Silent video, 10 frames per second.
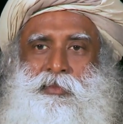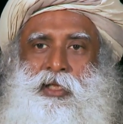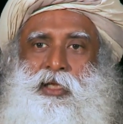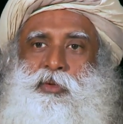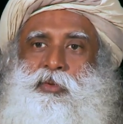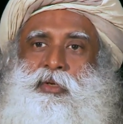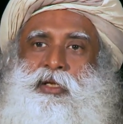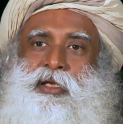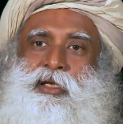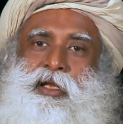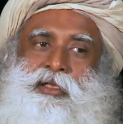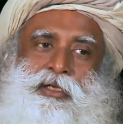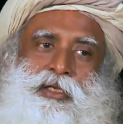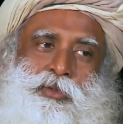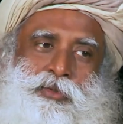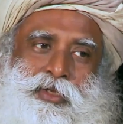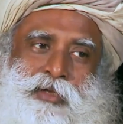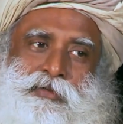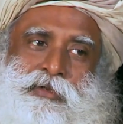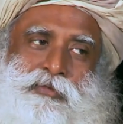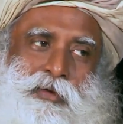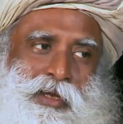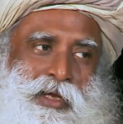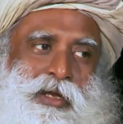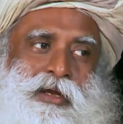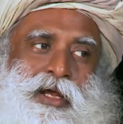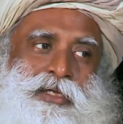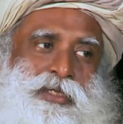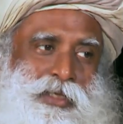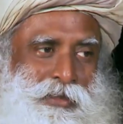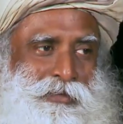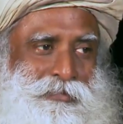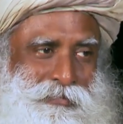Then you create another illusion of it falling and rising.